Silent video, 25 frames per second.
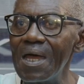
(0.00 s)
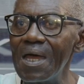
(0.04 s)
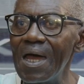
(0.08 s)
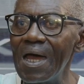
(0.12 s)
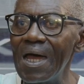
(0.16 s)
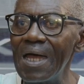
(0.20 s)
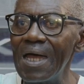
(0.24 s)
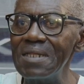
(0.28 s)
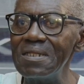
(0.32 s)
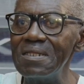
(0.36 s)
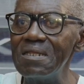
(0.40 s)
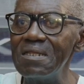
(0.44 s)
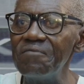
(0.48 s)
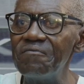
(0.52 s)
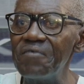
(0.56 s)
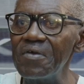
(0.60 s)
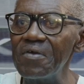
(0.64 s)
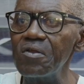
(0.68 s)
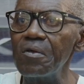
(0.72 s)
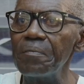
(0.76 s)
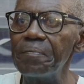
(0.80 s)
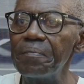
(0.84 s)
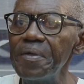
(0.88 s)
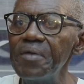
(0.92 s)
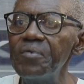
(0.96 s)
and
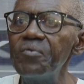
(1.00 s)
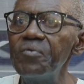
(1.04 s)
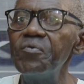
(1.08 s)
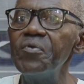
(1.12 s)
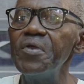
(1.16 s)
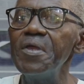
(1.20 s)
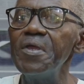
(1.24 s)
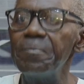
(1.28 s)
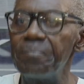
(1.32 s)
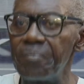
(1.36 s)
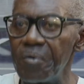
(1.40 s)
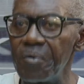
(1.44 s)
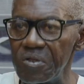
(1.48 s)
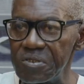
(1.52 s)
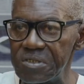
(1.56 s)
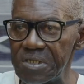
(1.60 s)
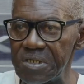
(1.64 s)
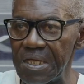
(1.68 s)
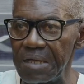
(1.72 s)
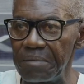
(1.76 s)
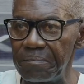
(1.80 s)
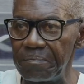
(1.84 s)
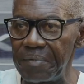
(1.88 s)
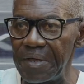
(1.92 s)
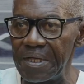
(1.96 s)
developing real
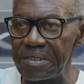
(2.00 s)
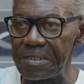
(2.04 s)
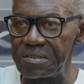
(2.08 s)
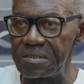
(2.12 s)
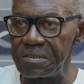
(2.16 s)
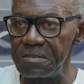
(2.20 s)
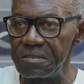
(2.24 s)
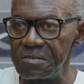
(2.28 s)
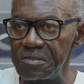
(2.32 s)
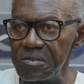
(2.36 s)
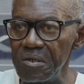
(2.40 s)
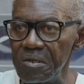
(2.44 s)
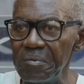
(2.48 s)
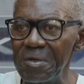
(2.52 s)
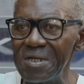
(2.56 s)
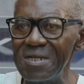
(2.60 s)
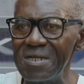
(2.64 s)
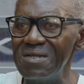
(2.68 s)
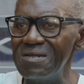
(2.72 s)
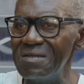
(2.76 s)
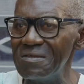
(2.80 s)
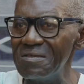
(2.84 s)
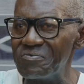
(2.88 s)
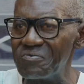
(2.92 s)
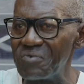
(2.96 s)
political parties. Nobody
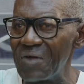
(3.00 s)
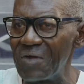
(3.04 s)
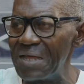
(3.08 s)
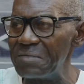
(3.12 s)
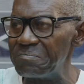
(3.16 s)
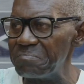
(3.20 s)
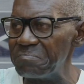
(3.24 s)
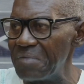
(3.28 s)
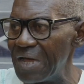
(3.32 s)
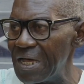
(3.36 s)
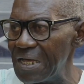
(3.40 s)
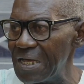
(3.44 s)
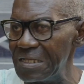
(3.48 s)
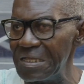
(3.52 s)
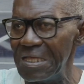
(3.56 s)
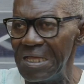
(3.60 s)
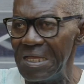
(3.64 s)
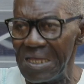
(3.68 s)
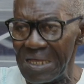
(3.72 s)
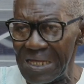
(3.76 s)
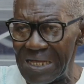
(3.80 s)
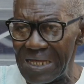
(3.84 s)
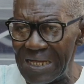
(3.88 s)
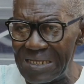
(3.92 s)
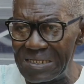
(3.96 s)
in his right mind
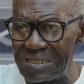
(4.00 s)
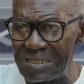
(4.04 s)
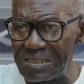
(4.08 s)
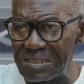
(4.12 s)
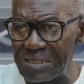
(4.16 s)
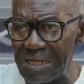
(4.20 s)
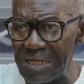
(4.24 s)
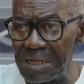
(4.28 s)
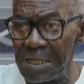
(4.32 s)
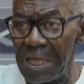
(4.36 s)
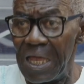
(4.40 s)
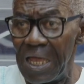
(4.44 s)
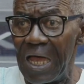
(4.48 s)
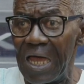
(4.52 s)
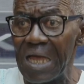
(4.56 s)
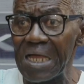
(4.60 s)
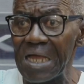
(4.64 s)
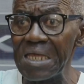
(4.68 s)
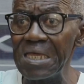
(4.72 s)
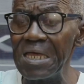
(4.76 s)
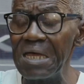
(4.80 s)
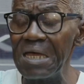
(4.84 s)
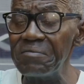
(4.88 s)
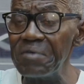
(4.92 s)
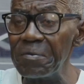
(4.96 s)
can discuss. How
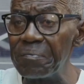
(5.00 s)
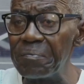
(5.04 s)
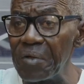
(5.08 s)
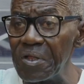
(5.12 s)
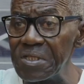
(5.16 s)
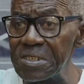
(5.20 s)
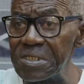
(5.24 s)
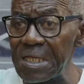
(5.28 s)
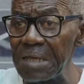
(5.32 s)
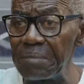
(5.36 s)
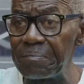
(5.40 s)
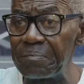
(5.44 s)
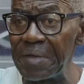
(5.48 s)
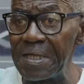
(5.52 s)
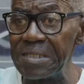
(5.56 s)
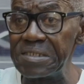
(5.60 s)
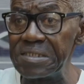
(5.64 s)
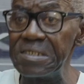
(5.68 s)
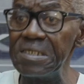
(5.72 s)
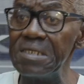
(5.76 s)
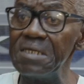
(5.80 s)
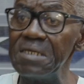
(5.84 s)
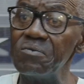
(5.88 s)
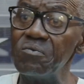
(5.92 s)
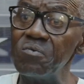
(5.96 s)
can you have a political
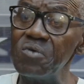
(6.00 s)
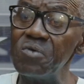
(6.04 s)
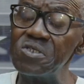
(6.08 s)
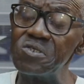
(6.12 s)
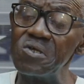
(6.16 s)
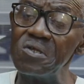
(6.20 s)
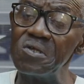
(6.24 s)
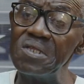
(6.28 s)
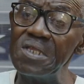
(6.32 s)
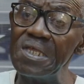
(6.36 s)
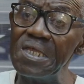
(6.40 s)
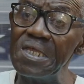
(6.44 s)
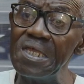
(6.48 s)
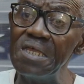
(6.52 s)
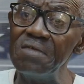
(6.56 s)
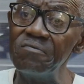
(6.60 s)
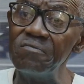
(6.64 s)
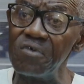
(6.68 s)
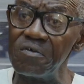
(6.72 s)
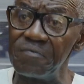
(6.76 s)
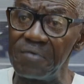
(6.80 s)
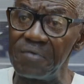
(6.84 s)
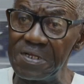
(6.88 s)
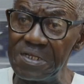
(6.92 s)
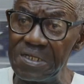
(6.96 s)
party in which on the eve
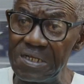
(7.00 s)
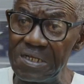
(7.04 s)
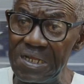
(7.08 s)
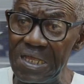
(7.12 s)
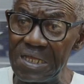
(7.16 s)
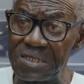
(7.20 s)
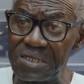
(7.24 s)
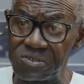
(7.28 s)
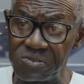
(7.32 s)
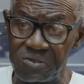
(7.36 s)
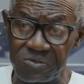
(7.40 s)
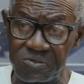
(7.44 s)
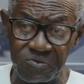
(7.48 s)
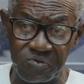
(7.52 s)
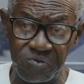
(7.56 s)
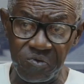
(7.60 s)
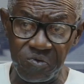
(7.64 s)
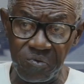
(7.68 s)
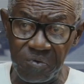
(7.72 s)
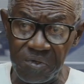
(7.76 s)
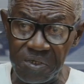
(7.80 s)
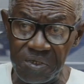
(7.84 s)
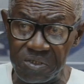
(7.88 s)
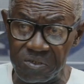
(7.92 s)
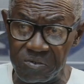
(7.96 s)
of an election, 2
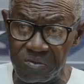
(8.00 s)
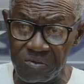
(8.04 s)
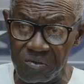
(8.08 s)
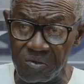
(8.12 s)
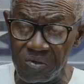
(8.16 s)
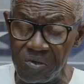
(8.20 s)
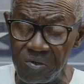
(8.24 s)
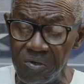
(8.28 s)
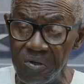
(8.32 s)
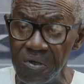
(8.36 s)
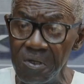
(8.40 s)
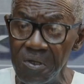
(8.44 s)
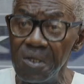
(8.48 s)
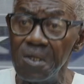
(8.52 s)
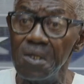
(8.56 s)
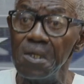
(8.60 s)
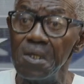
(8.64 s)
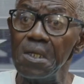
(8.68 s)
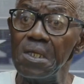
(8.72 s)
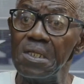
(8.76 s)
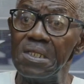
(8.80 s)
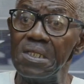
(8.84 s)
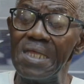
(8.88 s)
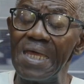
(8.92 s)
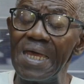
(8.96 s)
weeks to go,
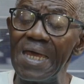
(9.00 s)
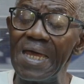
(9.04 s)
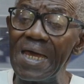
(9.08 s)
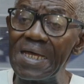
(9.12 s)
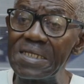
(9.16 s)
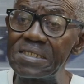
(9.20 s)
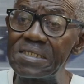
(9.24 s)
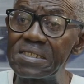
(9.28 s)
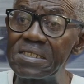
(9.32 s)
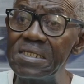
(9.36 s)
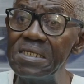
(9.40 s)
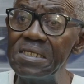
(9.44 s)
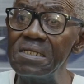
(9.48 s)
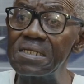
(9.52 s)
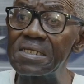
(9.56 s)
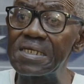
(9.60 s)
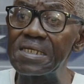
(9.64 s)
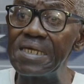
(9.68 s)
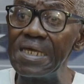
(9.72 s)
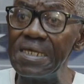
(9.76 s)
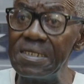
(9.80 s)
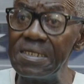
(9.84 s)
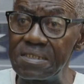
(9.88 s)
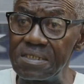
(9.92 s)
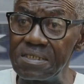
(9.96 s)
there are still
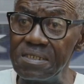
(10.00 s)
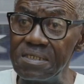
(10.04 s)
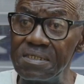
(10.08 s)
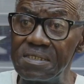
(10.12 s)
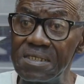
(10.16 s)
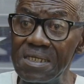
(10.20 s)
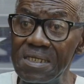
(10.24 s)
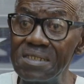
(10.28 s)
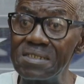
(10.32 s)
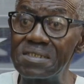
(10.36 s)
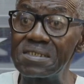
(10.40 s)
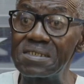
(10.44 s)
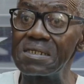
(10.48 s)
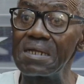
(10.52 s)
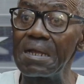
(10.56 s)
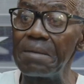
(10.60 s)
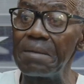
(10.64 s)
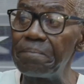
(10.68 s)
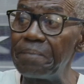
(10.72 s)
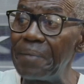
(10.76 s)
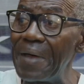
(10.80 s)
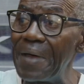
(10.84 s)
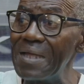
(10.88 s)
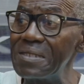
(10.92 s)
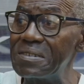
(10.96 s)
cases,
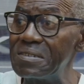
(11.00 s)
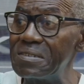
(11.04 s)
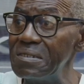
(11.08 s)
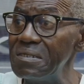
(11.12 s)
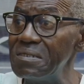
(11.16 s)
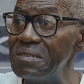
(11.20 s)
intra-party